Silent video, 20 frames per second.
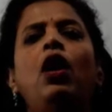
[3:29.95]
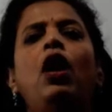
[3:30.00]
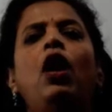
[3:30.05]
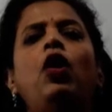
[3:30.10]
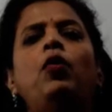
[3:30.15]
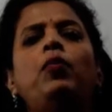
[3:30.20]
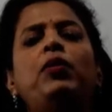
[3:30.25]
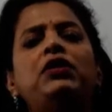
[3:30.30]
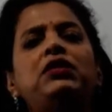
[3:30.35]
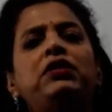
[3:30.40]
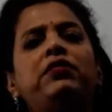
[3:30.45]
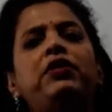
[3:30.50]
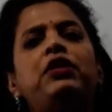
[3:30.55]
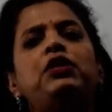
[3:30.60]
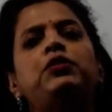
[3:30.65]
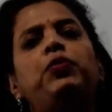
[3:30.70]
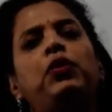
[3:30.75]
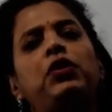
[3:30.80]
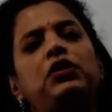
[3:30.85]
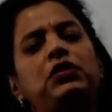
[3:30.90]
How much ever
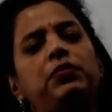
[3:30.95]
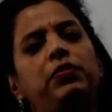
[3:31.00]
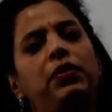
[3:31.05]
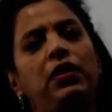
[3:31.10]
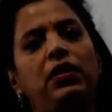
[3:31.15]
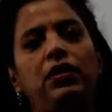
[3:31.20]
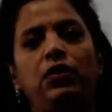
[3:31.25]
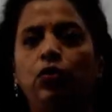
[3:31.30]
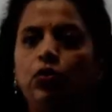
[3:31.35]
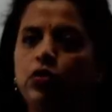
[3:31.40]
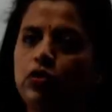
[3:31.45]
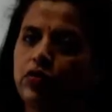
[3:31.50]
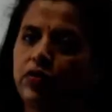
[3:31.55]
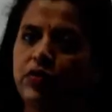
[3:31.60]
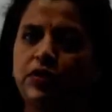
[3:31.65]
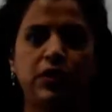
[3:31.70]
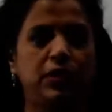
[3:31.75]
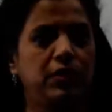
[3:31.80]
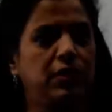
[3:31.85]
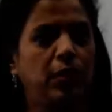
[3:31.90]
is possible, those
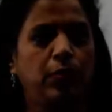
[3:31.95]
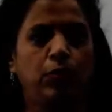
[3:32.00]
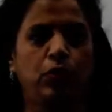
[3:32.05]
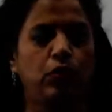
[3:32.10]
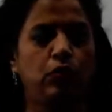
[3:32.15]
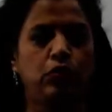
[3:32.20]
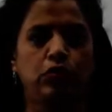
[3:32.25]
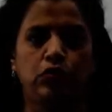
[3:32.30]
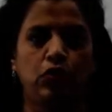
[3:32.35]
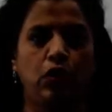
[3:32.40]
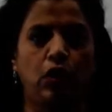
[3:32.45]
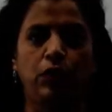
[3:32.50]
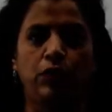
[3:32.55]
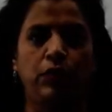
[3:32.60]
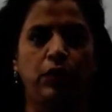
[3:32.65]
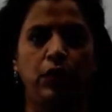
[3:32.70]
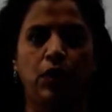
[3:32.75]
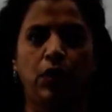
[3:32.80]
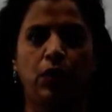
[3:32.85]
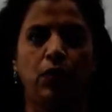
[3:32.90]
questions I am going to solve
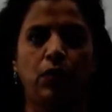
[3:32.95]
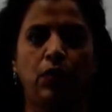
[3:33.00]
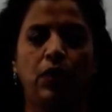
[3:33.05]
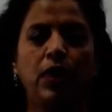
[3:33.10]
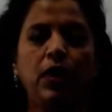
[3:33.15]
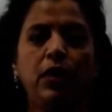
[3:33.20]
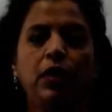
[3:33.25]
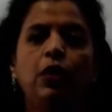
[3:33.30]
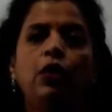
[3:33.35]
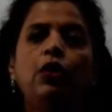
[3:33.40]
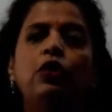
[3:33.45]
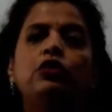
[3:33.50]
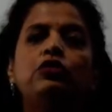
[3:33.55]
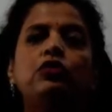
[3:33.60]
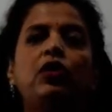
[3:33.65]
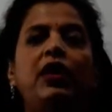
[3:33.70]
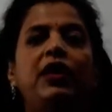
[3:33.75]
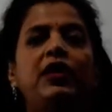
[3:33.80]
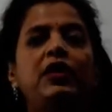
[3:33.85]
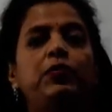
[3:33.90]
you now. Right? So
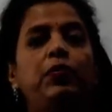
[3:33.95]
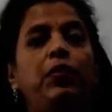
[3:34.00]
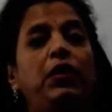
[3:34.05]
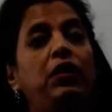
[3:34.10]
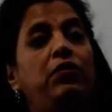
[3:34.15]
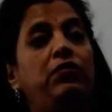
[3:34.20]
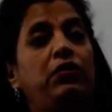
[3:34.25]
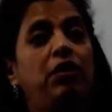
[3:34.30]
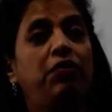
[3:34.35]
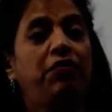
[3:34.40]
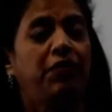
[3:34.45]
let us begin with the